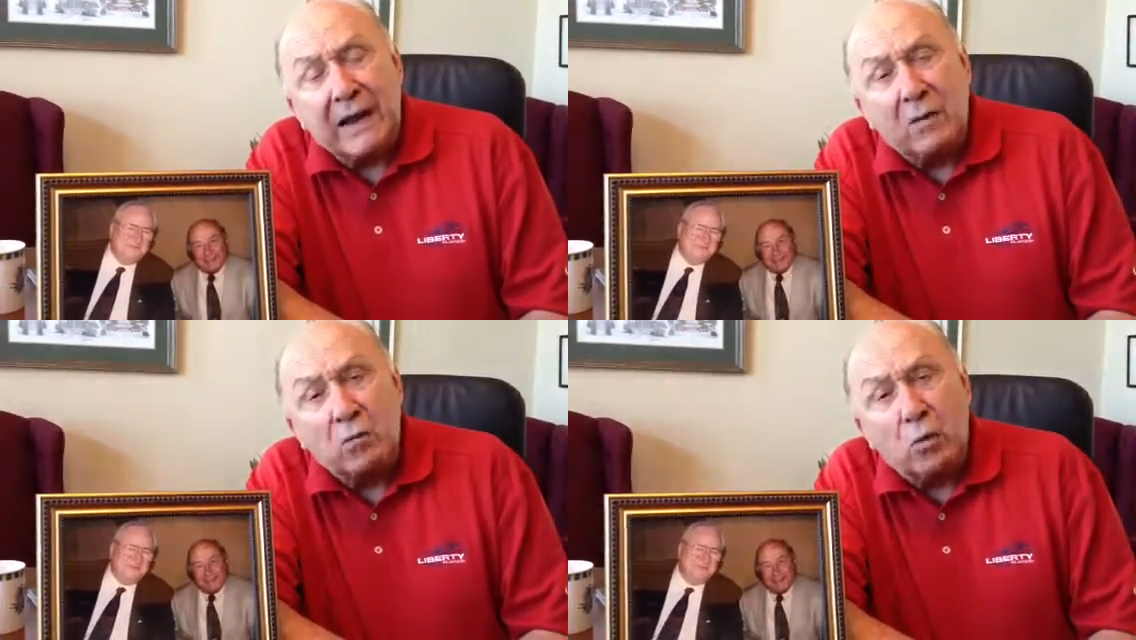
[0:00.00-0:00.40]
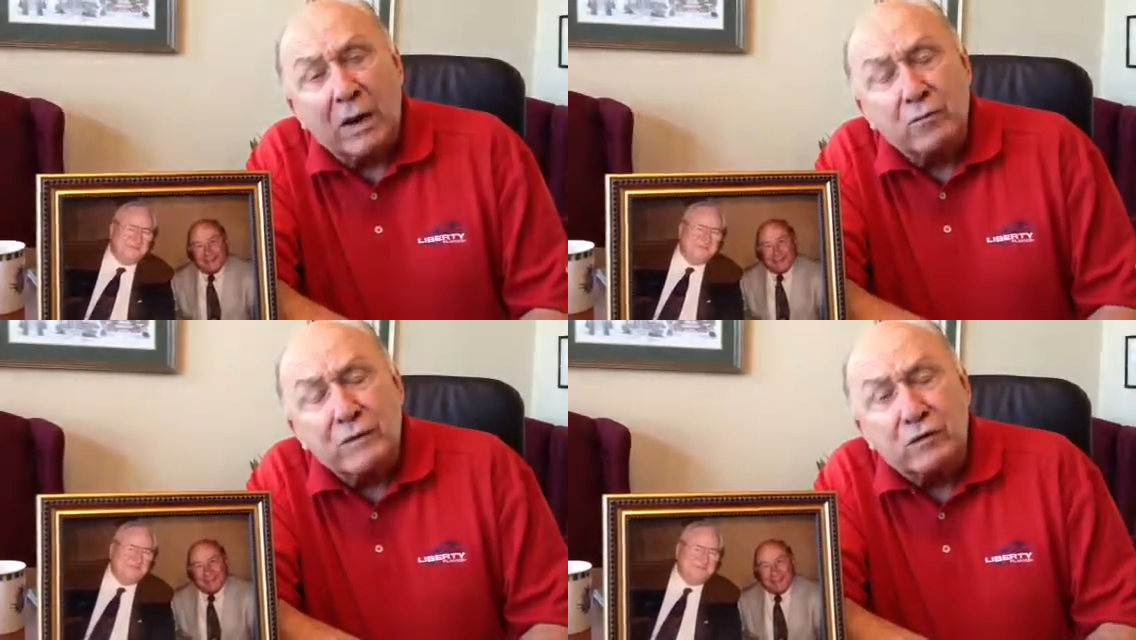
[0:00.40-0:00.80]
out
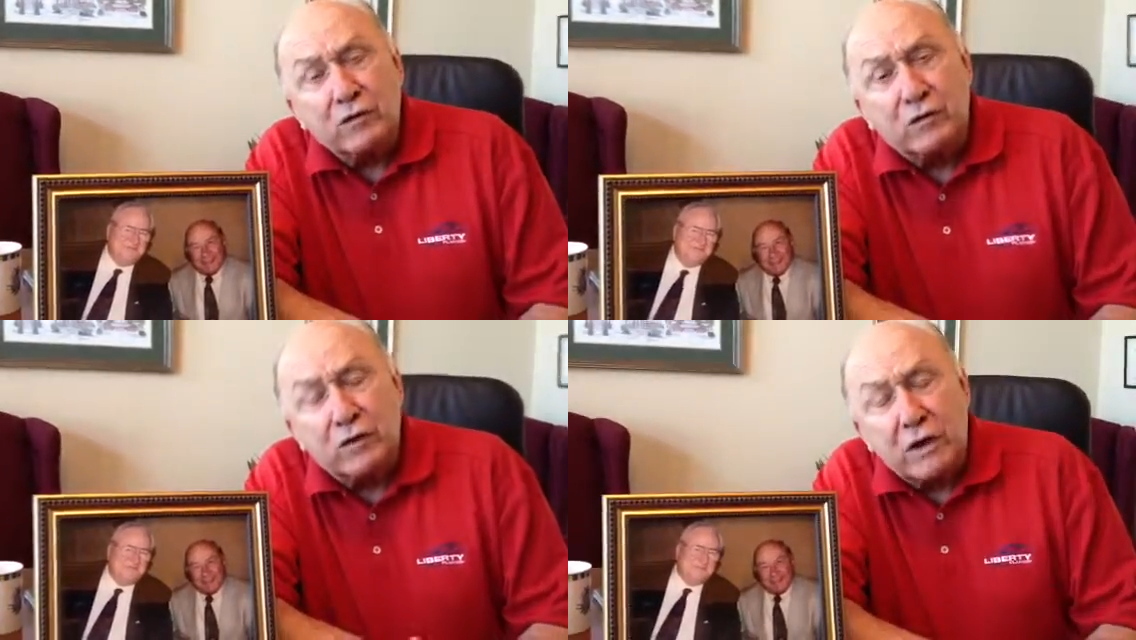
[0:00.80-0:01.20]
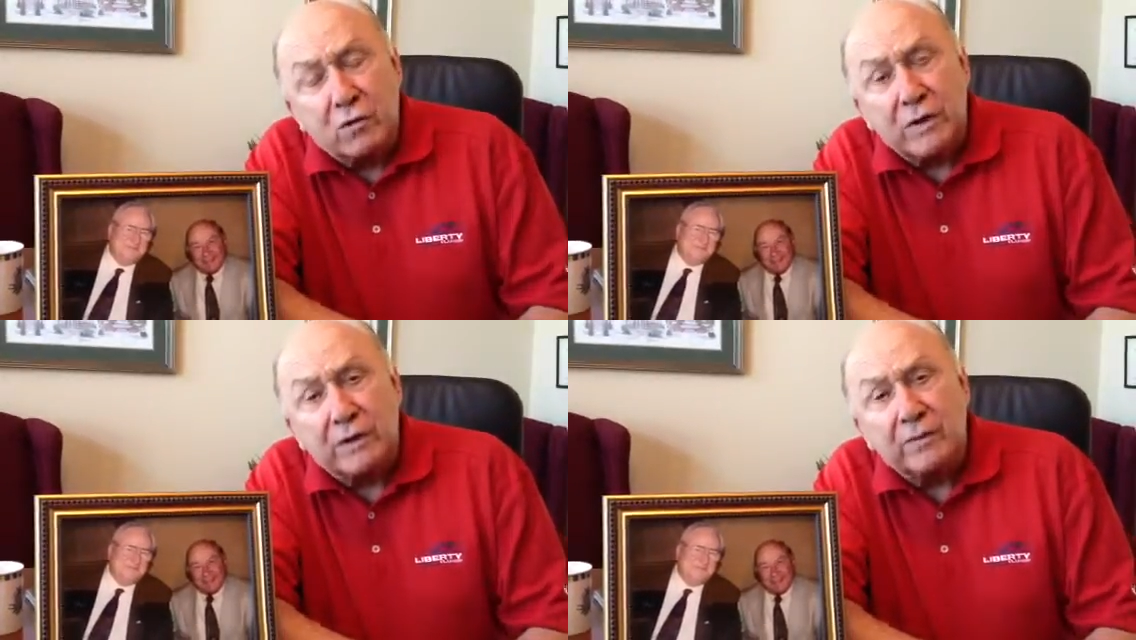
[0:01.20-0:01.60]
what was the
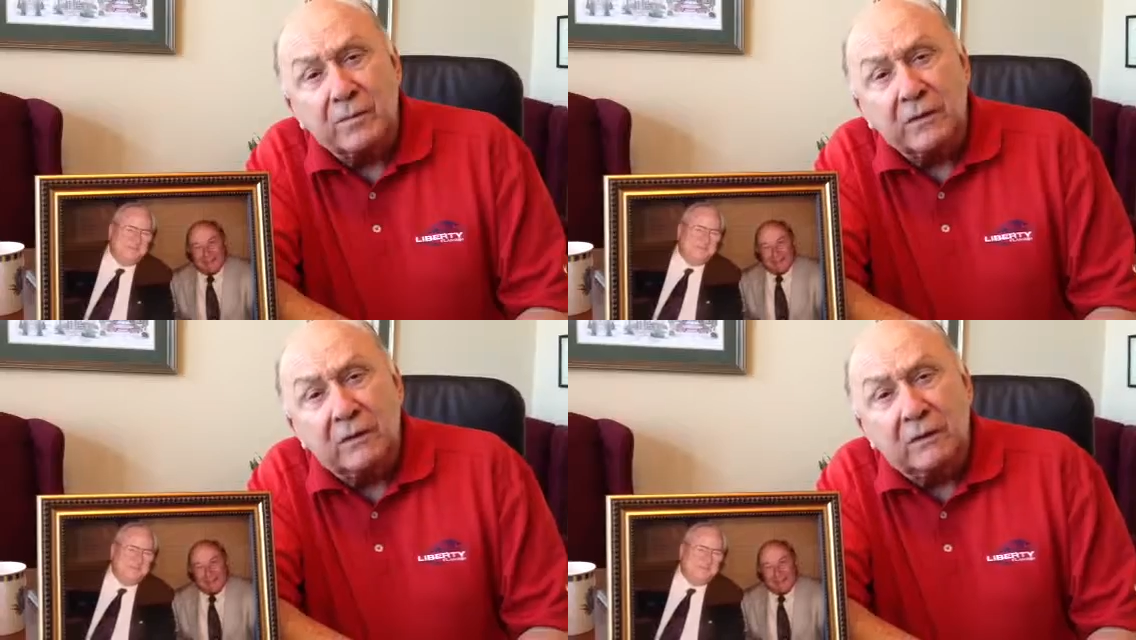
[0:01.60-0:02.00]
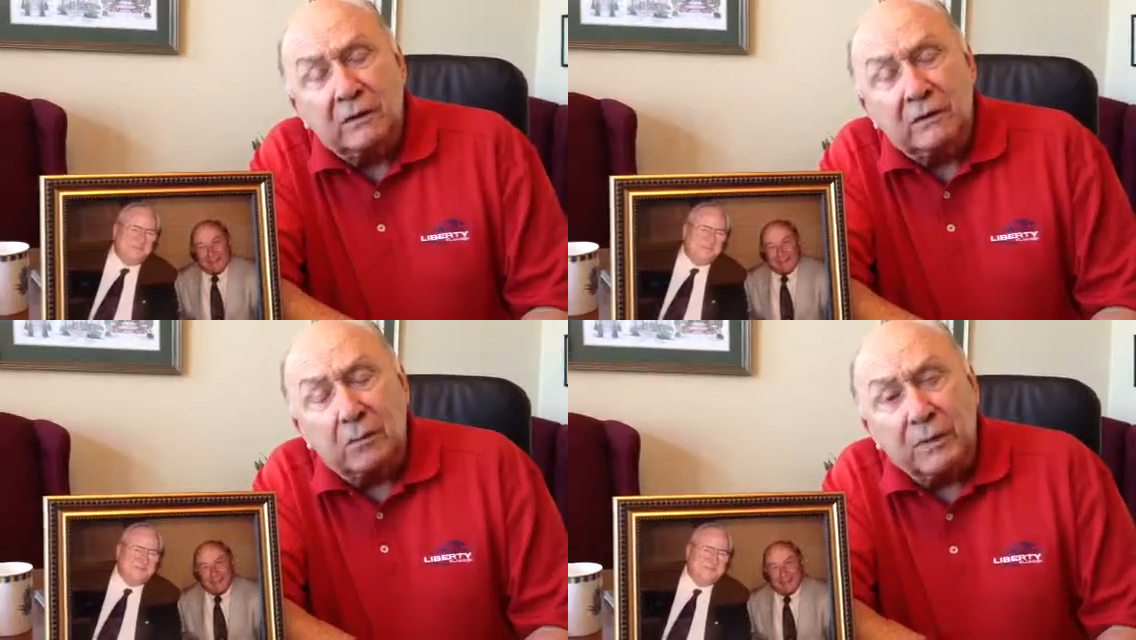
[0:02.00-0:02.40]
secret
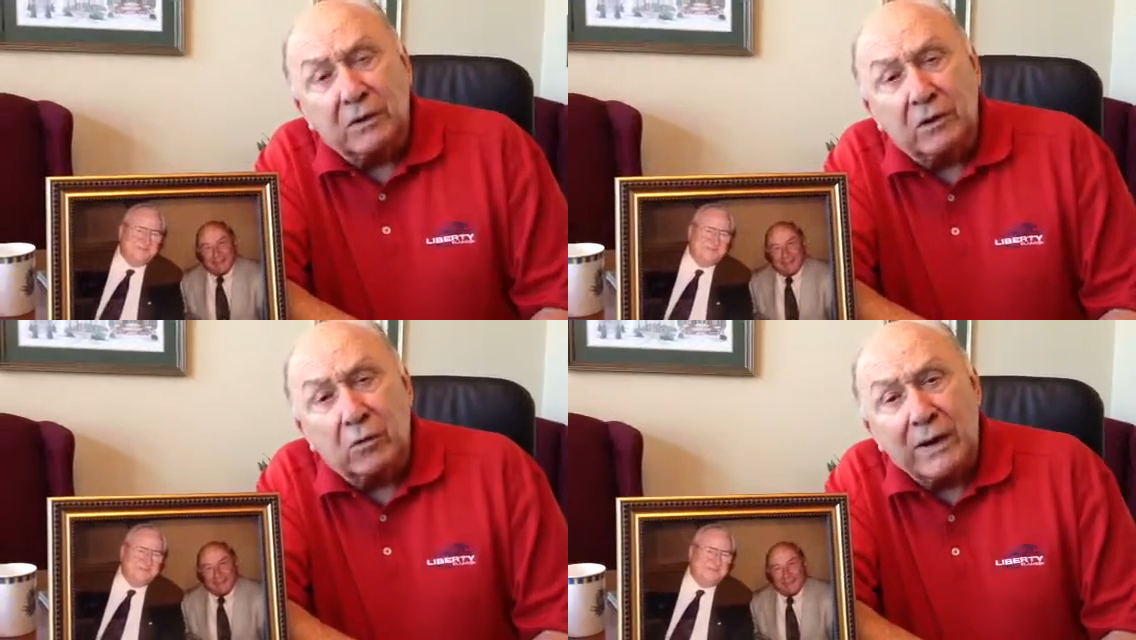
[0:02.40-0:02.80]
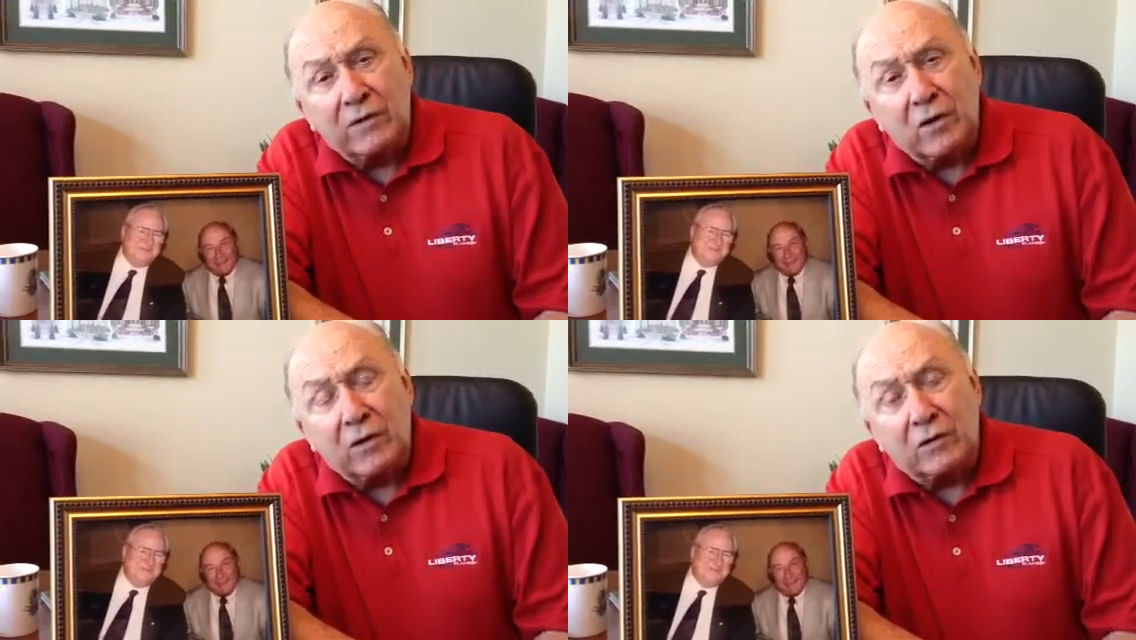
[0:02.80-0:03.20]
to build a great
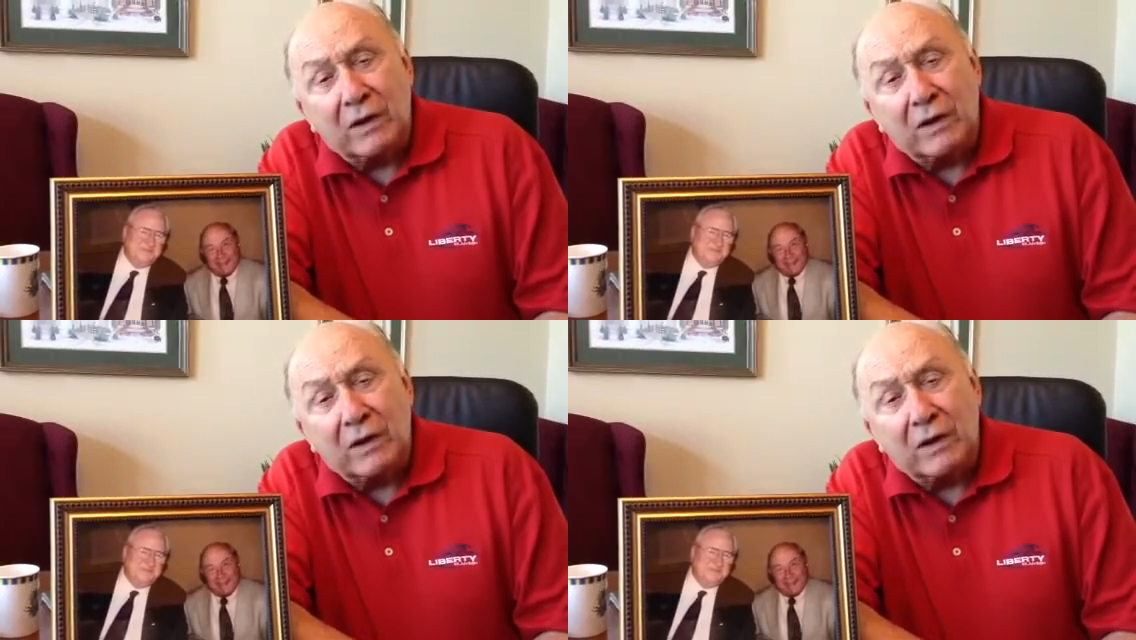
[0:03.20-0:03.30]
church.